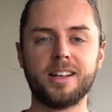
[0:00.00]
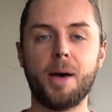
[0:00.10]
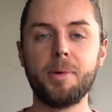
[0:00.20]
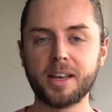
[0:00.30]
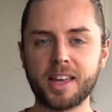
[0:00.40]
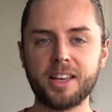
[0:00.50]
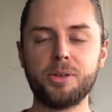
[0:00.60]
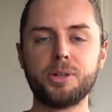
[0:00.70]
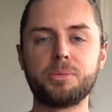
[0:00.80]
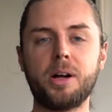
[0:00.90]
A big thank
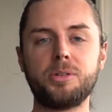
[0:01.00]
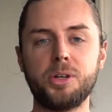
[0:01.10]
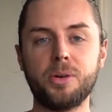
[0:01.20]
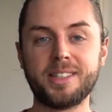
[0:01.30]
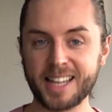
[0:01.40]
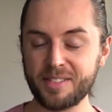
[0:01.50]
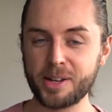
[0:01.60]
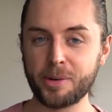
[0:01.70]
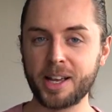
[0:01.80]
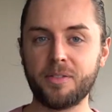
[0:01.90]
you as well to
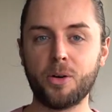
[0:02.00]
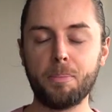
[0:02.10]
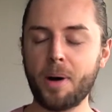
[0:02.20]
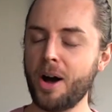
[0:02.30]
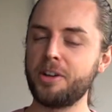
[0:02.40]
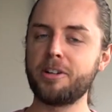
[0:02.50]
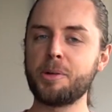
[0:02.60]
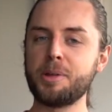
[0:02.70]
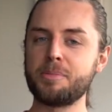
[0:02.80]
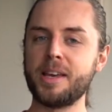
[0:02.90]
Safety Wing for partnering
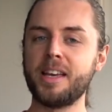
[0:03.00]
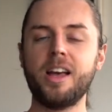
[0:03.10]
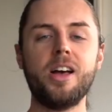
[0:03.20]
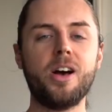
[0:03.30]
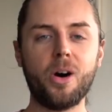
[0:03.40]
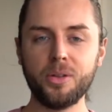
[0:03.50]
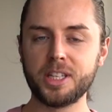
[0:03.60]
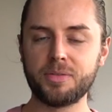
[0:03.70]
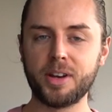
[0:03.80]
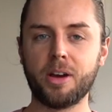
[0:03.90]
with me on
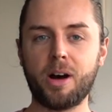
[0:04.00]
this video.